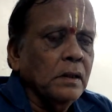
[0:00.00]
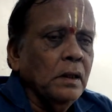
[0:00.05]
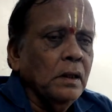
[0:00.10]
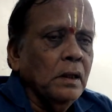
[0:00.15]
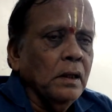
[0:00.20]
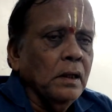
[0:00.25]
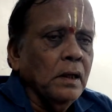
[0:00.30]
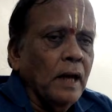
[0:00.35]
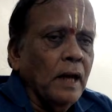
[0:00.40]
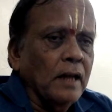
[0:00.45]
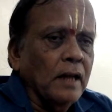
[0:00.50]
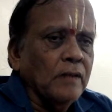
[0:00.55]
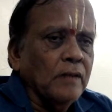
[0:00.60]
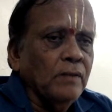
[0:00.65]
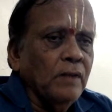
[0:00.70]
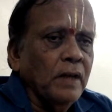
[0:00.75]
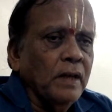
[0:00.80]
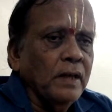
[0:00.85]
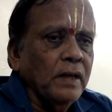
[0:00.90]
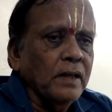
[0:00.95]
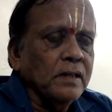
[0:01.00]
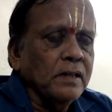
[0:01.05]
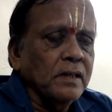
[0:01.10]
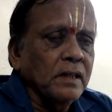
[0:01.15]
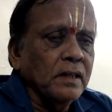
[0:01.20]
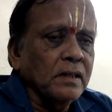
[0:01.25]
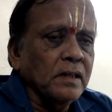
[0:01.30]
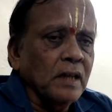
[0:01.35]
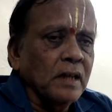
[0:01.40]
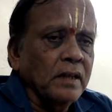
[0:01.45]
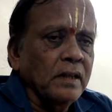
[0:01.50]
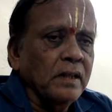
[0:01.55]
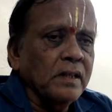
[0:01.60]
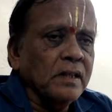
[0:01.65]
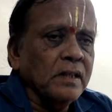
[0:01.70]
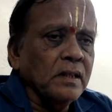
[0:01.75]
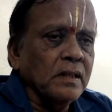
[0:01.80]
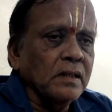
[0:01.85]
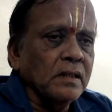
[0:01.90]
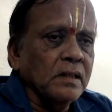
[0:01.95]
as far as the son is
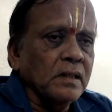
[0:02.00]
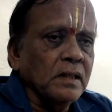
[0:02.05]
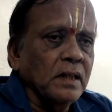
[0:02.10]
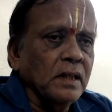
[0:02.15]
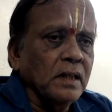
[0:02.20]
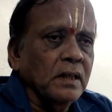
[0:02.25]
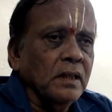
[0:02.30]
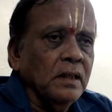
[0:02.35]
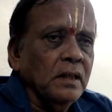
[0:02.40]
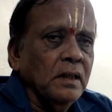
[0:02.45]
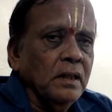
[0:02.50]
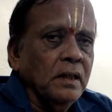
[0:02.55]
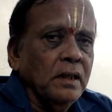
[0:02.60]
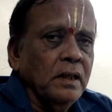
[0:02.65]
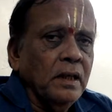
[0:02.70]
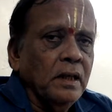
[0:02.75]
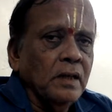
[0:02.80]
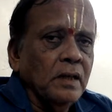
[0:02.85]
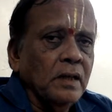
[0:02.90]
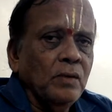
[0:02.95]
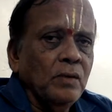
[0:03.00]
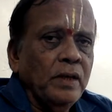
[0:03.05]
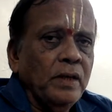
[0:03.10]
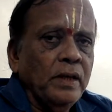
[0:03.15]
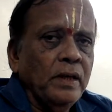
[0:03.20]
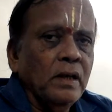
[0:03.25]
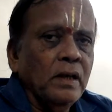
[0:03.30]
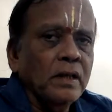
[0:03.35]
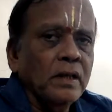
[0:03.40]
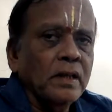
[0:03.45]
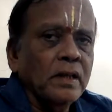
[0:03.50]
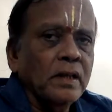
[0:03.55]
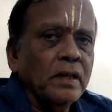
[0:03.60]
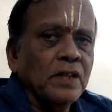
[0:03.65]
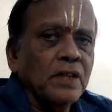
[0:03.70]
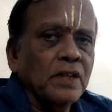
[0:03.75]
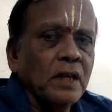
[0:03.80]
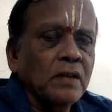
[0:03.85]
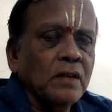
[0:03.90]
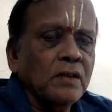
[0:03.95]
concerned, he has only got a
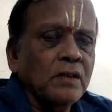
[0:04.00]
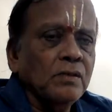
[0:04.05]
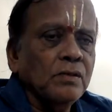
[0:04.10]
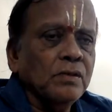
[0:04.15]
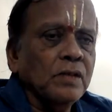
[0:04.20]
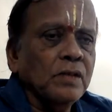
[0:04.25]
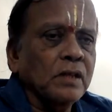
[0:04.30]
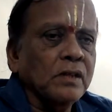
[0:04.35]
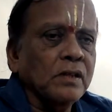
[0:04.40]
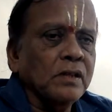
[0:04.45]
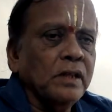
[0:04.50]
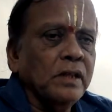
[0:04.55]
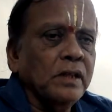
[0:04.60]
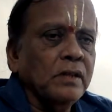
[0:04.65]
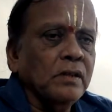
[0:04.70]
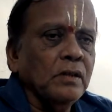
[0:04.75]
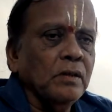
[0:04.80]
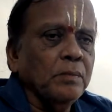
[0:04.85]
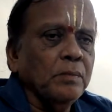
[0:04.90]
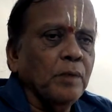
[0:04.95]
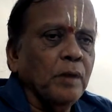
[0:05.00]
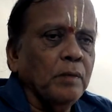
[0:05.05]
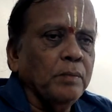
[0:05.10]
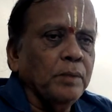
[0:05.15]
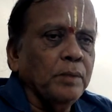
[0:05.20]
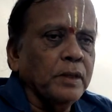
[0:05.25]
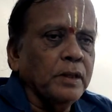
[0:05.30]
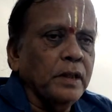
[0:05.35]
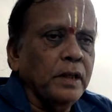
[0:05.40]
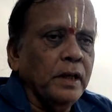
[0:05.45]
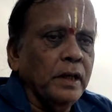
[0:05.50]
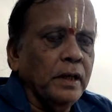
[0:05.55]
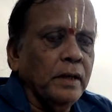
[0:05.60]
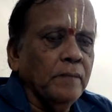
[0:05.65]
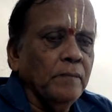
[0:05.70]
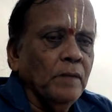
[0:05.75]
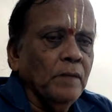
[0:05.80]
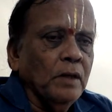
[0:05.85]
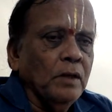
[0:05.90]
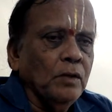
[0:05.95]
chance to succeed to the property,
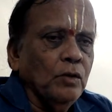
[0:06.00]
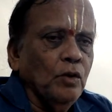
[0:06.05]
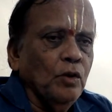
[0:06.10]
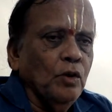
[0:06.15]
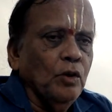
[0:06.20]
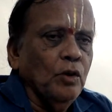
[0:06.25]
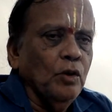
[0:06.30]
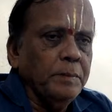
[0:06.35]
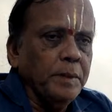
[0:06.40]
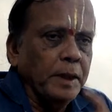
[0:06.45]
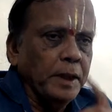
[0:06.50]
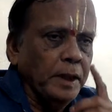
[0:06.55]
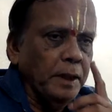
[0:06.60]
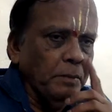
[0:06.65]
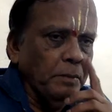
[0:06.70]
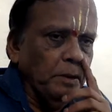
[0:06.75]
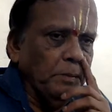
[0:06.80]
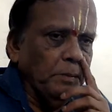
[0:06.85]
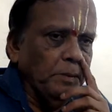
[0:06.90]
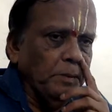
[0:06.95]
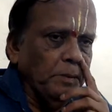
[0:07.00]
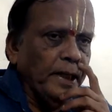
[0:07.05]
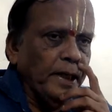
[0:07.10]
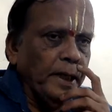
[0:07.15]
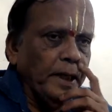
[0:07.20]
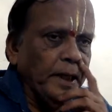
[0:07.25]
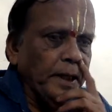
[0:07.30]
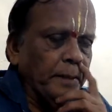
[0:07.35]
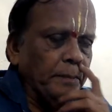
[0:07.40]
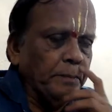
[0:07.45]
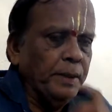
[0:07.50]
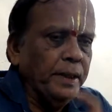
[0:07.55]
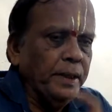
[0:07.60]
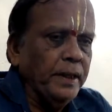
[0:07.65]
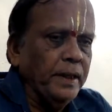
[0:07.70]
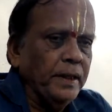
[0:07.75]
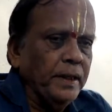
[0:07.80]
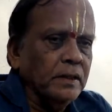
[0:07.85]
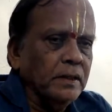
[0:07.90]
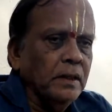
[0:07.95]
though he may be the heir
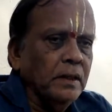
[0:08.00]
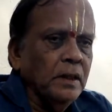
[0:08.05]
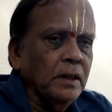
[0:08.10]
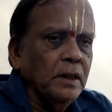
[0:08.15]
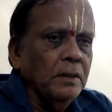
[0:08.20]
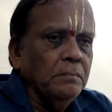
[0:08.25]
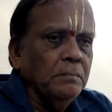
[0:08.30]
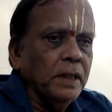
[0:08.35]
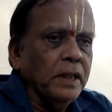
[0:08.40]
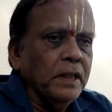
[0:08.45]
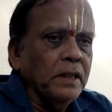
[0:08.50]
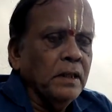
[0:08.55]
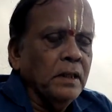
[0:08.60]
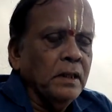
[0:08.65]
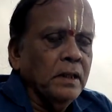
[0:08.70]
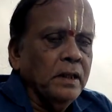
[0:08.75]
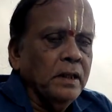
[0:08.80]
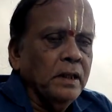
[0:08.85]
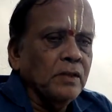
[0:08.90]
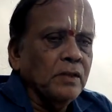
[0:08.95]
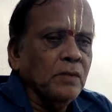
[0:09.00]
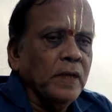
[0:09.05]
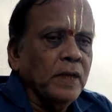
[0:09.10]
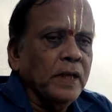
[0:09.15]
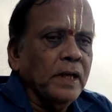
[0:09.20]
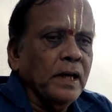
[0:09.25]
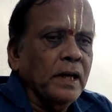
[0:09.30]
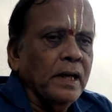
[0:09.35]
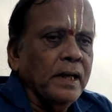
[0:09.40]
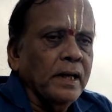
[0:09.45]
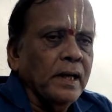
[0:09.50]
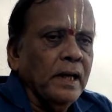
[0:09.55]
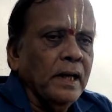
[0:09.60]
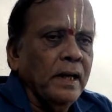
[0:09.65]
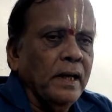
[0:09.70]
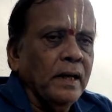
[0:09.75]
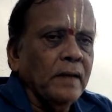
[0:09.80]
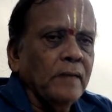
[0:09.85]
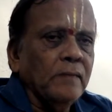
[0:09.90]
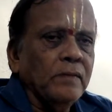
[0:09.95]
apparent, but it is quite
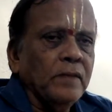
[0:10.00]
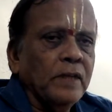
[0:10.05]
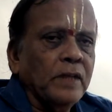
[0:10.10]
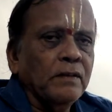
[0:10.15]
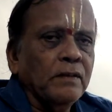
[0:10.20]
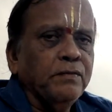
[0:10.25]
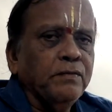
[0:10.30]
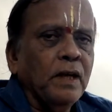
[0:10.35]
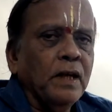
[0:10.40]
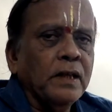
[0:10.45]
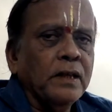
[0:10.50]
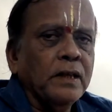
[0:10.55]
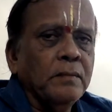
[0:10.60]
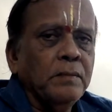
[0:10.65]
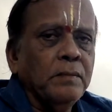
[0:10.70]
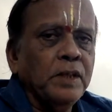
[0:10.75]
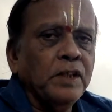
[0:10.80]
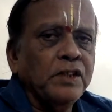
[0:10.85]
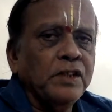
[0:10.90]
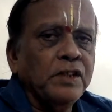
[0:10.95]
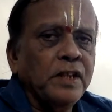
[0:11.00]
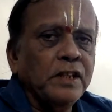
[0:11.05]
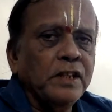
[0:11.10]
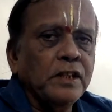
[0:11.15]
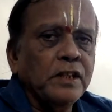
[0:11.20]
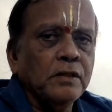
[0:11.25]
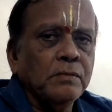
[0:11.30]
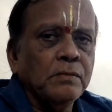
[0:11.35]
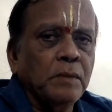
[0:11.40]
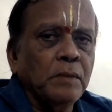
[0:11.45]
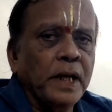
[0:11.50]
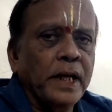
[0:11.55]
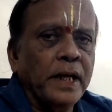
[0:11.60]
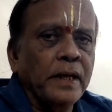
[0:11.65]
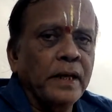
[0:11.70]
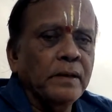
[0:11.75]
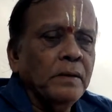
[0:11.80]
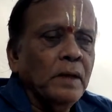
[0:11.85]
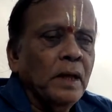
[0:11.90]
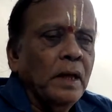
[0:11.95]
likely that the father may change his mind
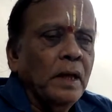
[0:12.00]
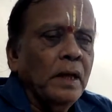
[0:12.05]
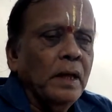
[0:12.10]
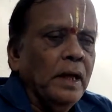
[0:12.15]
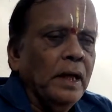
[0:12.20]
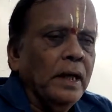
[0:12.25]
at